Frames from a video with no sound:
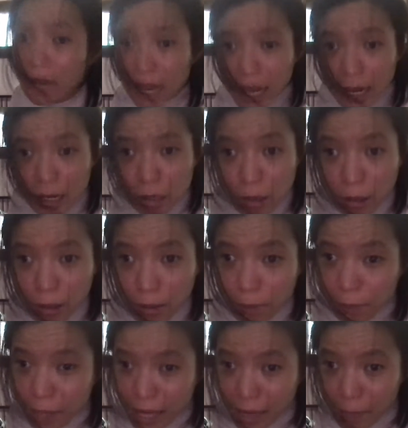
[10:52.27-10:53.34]
and her
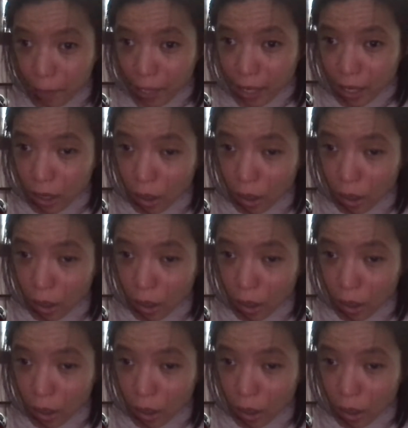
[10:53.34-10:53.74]
baby